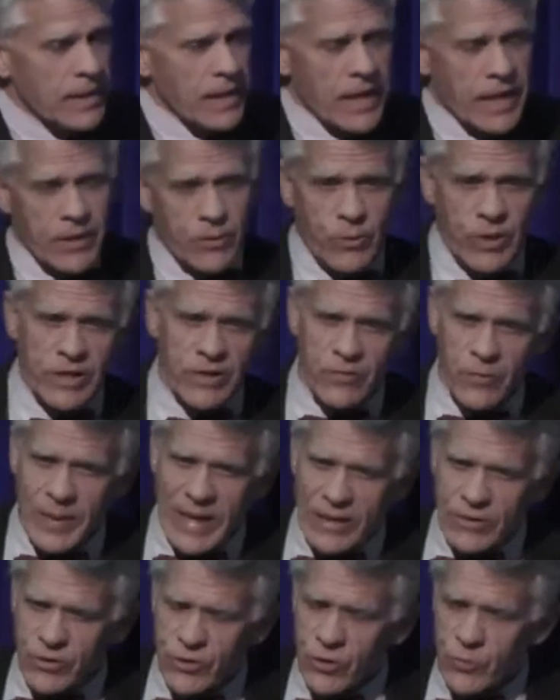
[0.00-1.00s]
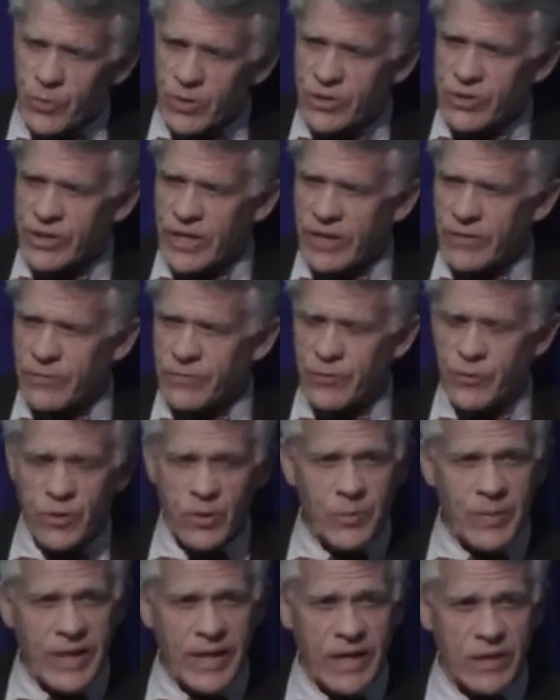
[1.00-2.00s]
at a rate of about 2% for the
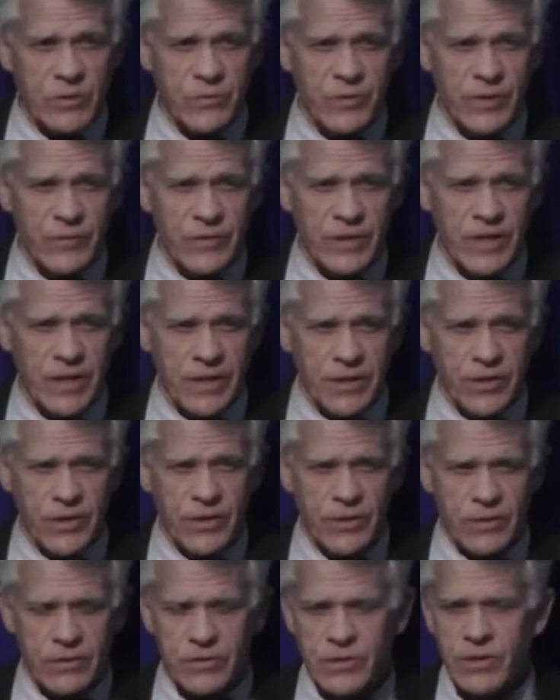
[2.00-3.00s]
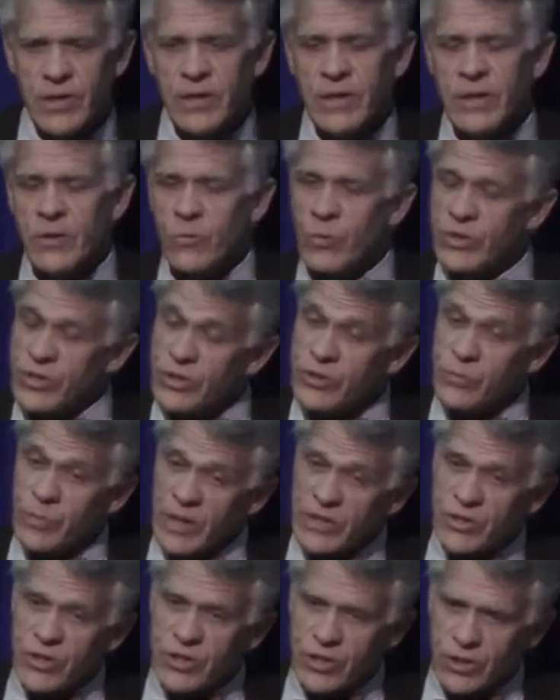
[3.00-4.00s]
past 15 years, which is
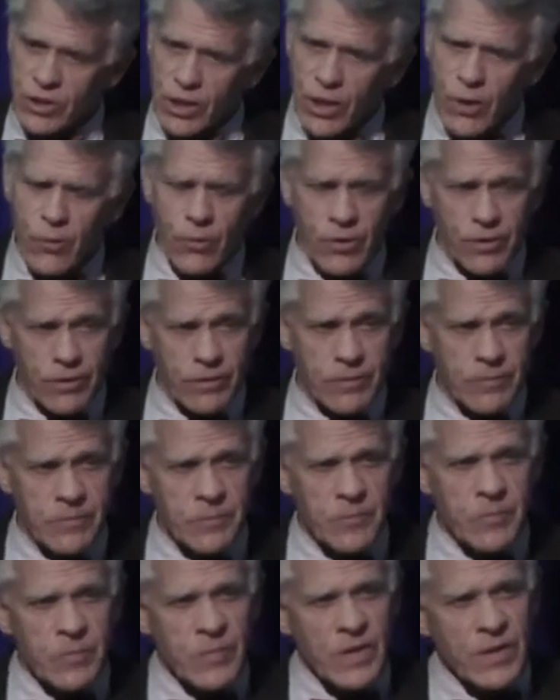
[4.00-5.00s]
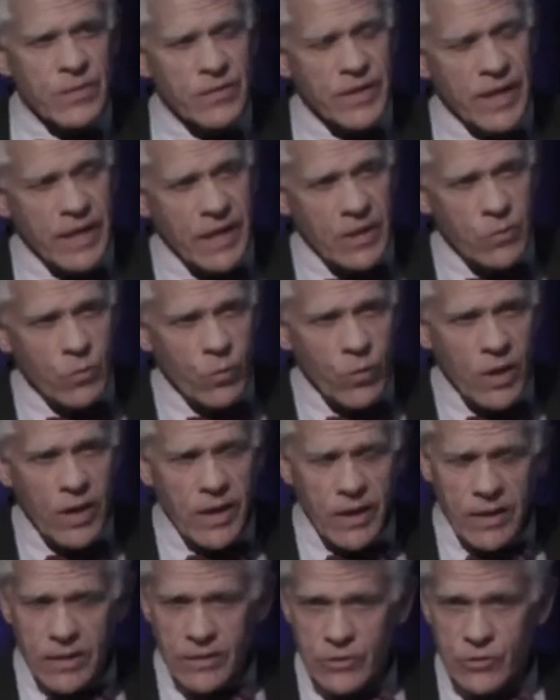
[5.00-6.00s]
much slower than it
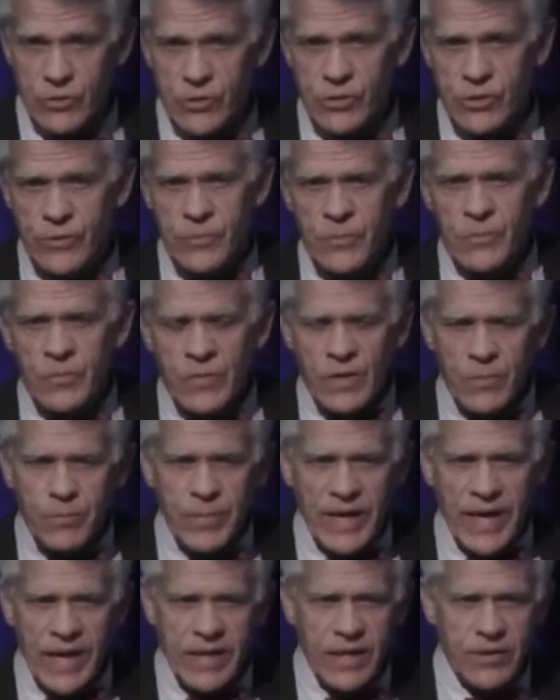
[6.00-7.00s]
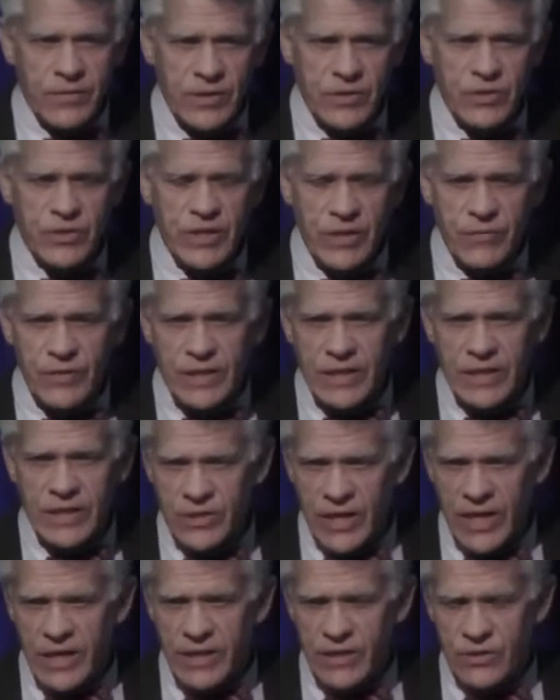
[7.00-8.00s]
was back in the 70s,
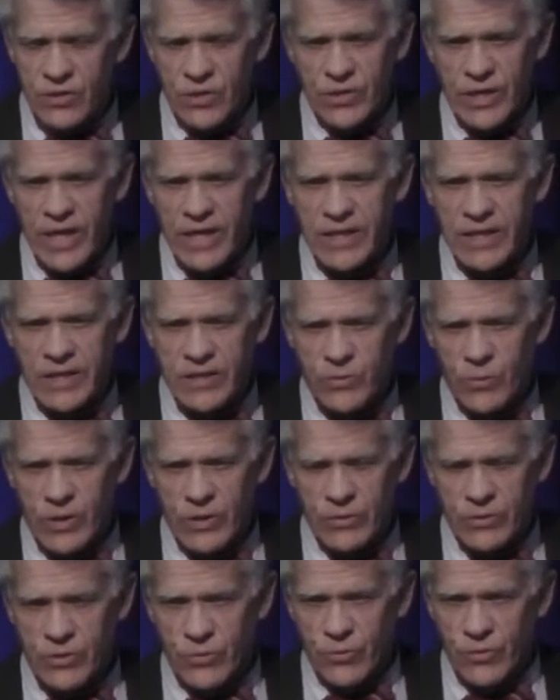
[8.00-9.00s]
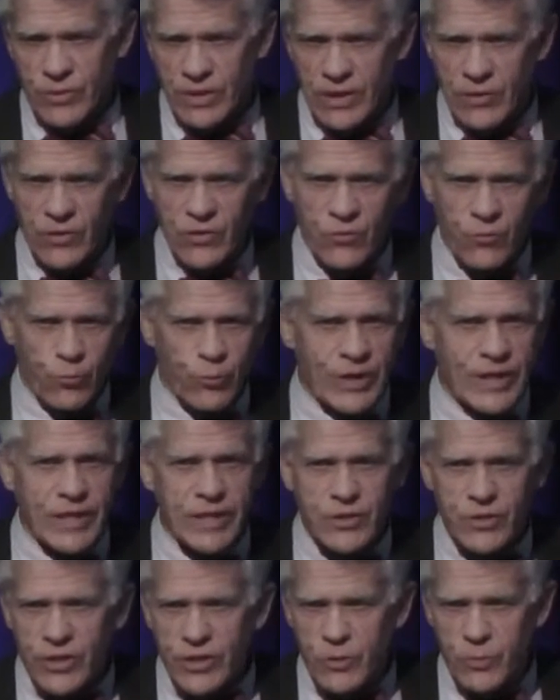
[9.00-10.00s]
80s, and 90s when it was growing at 3 to
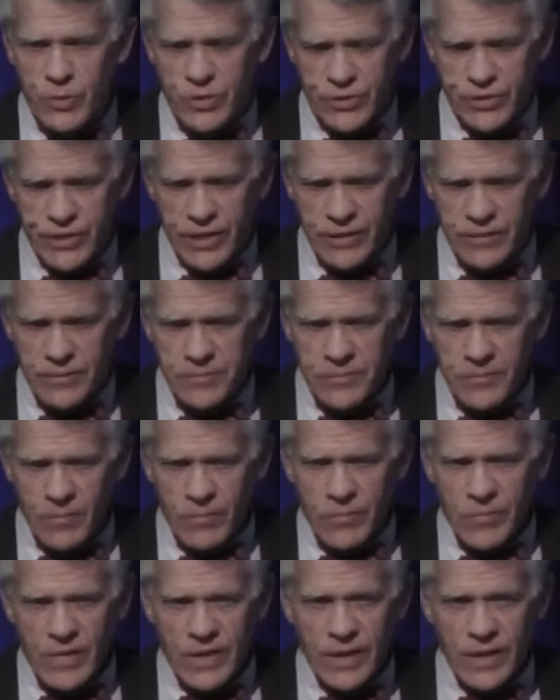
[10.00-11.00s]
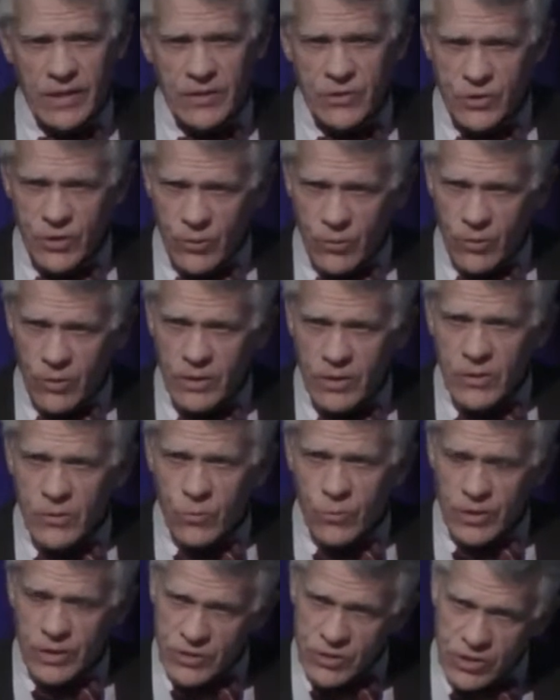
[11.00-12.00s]
6%. Okay, so we're
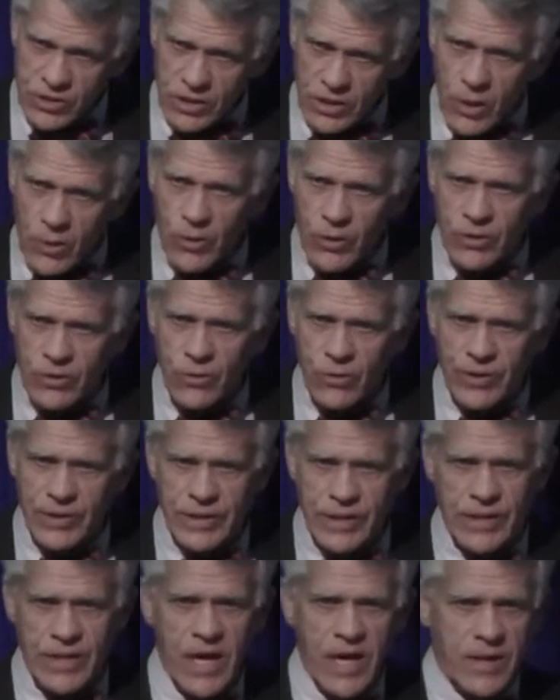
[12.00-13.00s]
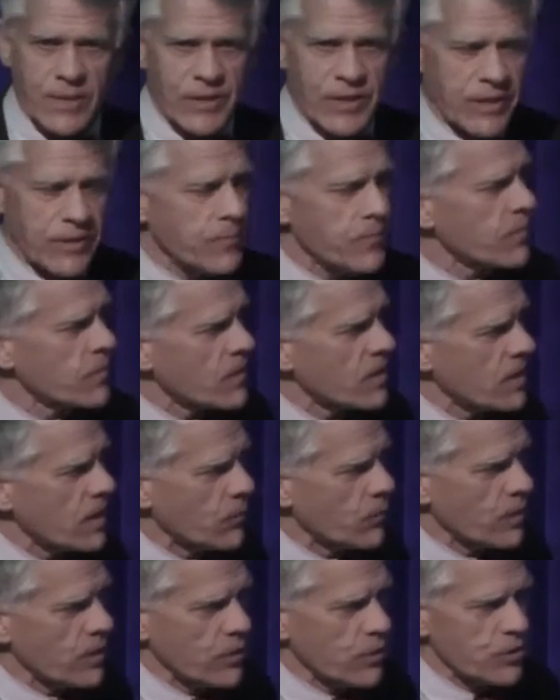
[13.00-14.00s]
a slower growing economy than we
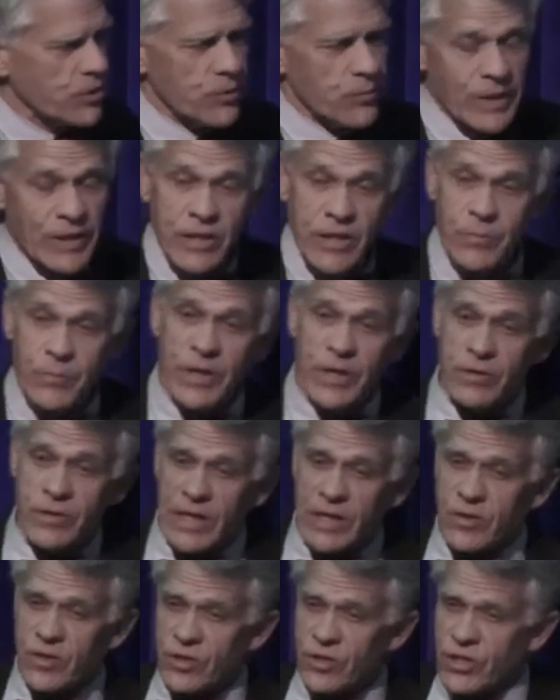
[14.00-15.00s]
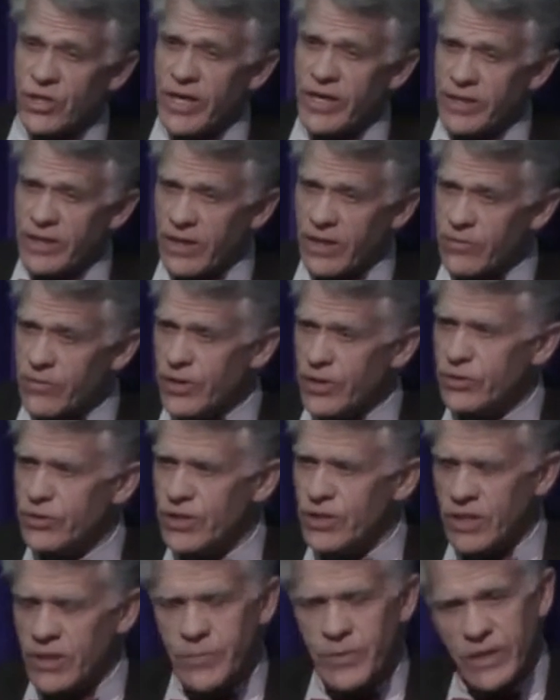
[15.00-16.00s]
used to be. Compare that to China. Their
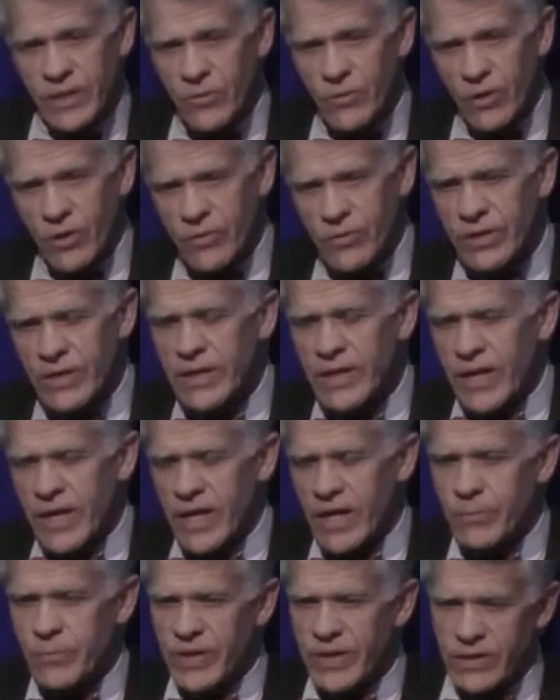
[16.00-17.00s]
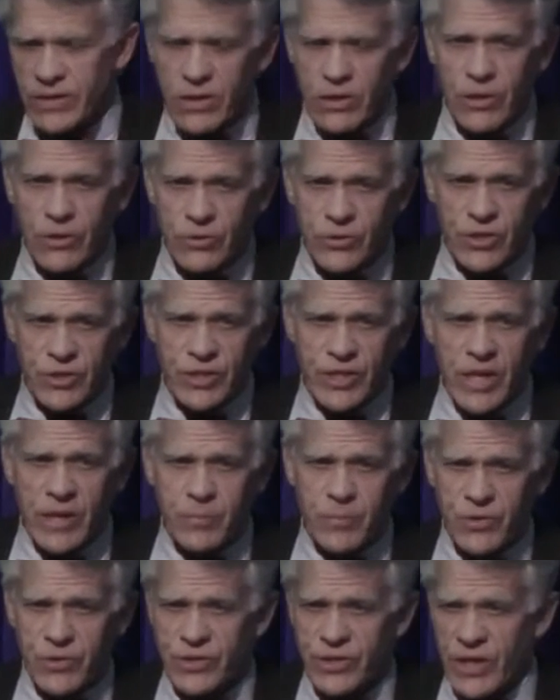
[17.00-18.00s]
GDP growth had been close to
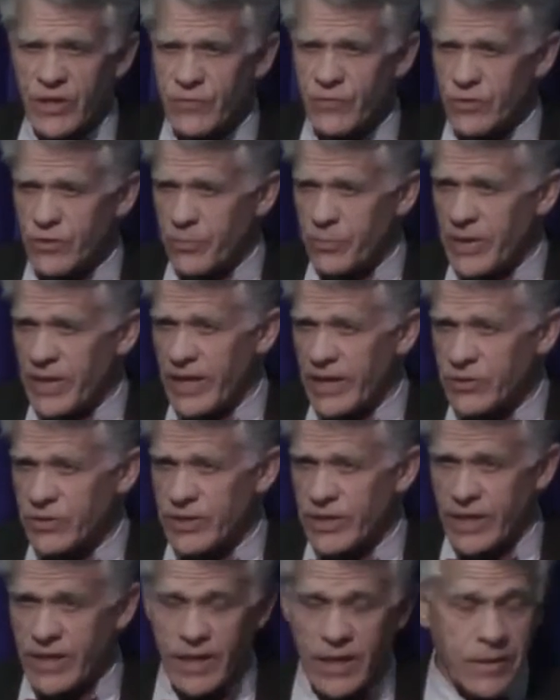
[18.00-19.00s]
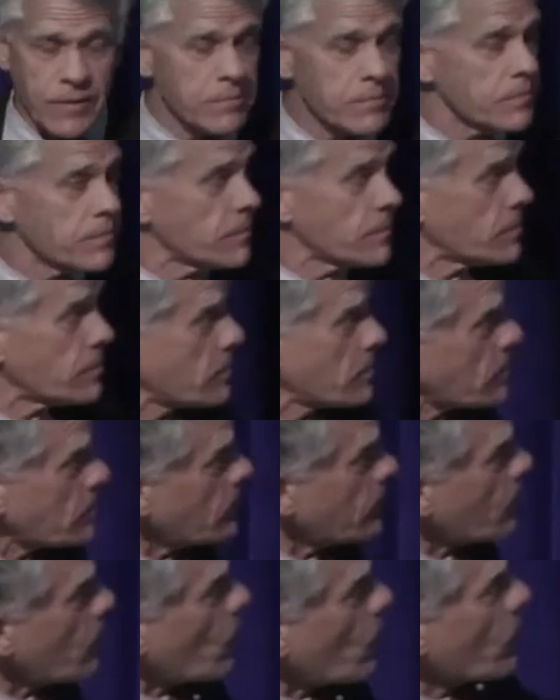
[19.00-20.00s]
10% for the past decade.
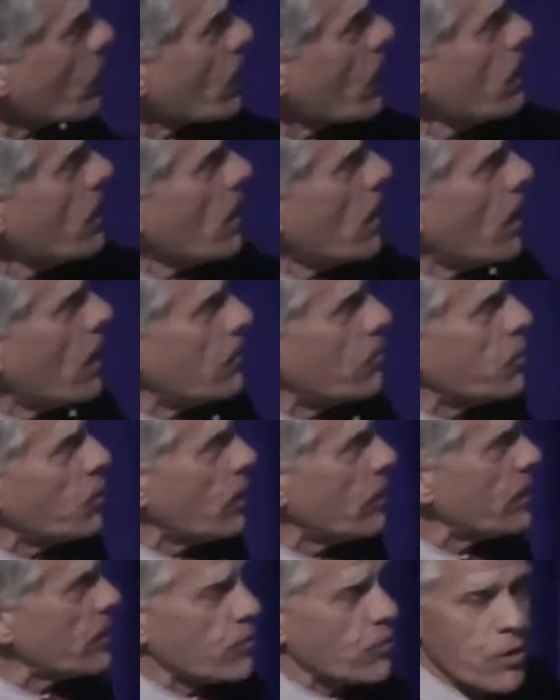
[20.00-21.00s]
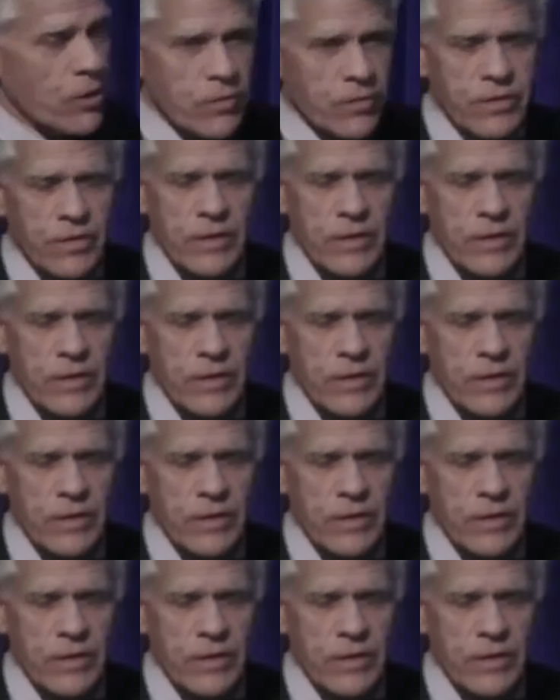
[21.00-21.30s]
Employment growth